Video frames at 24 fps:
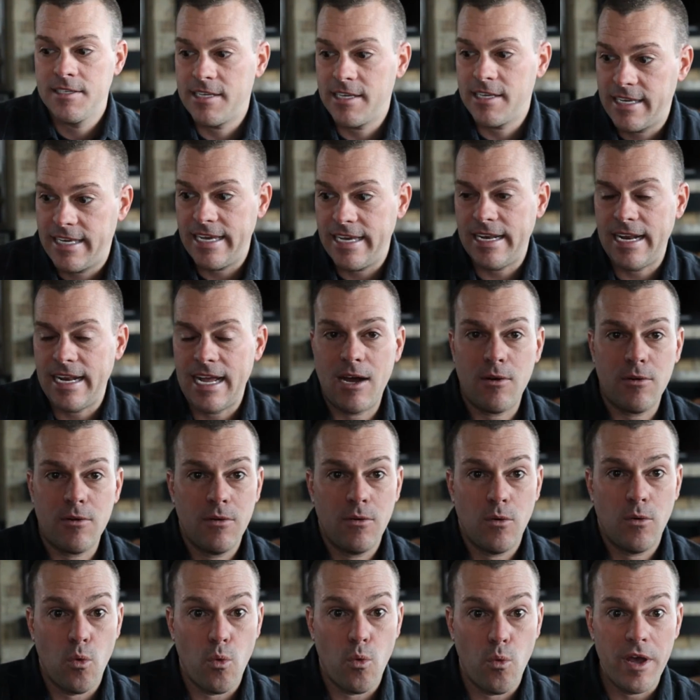to get
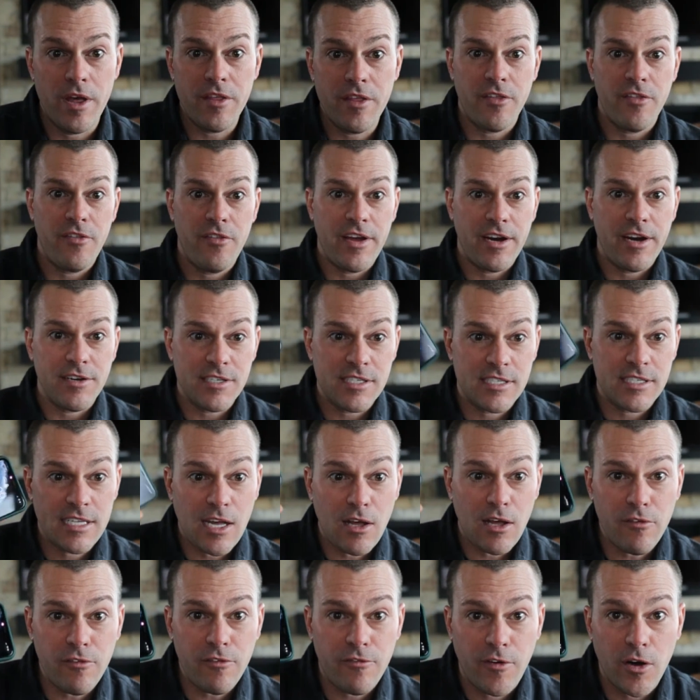out with their
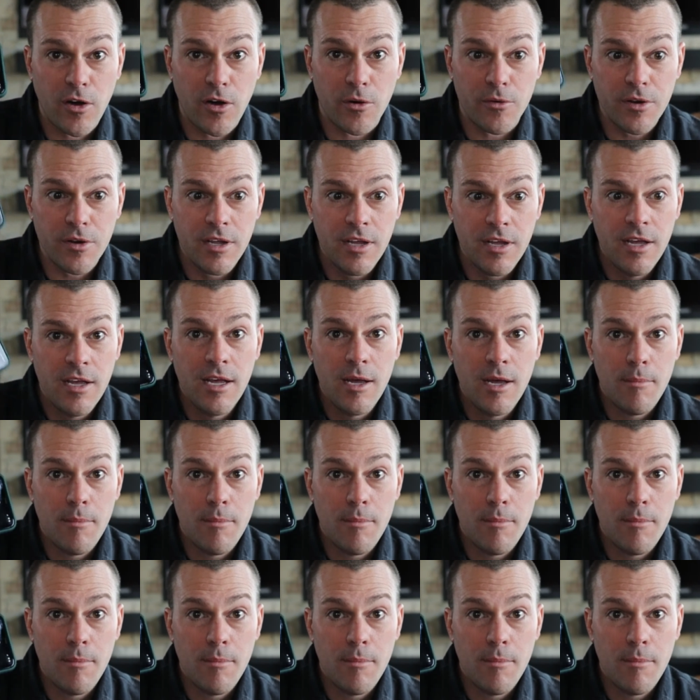cell phone,